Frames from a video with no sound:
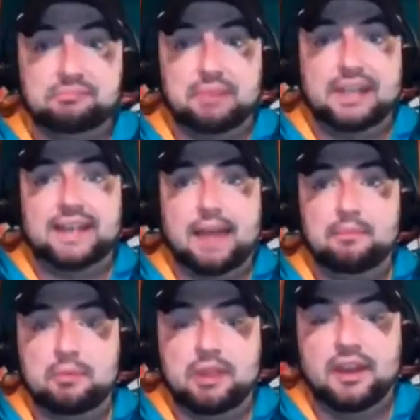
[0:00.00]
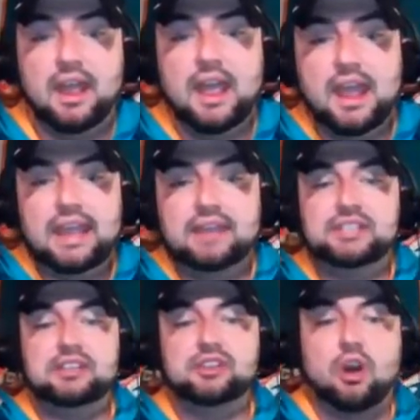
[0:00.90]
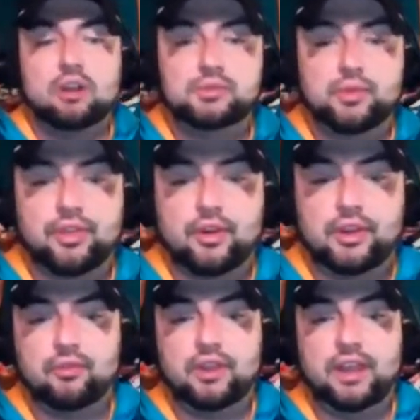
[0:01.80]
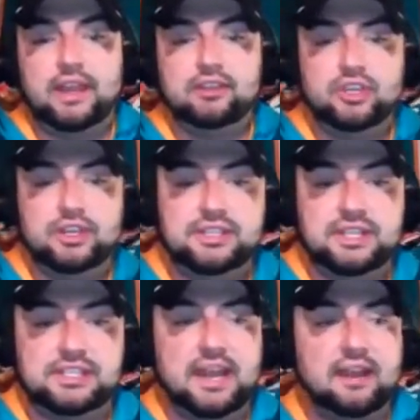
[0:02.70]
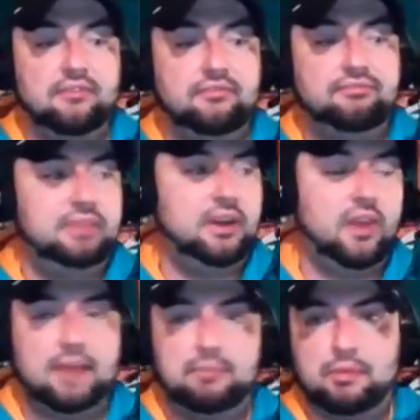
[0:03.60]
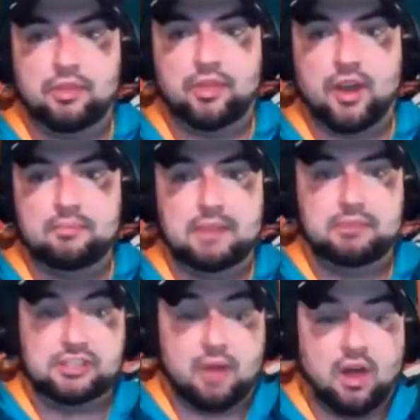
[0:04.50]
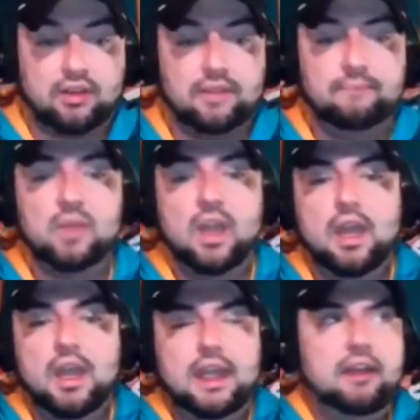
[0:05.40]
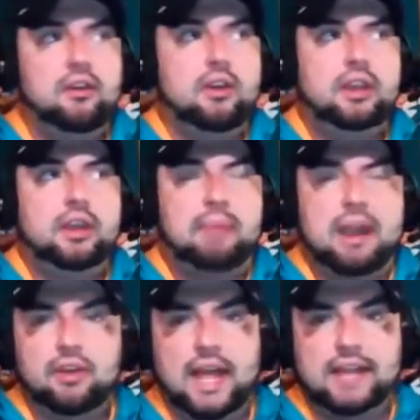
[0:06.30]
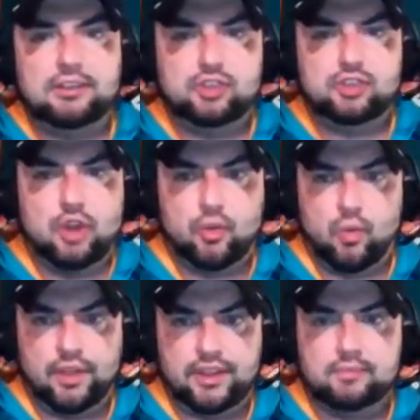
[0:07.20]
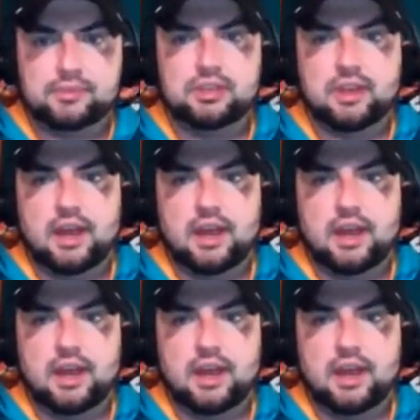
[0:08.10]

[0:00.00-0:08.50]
big time. I mean, his arms were 33 inches instead of, a lot of people thought maybe smaller. Compared a lot to Jonah Williams,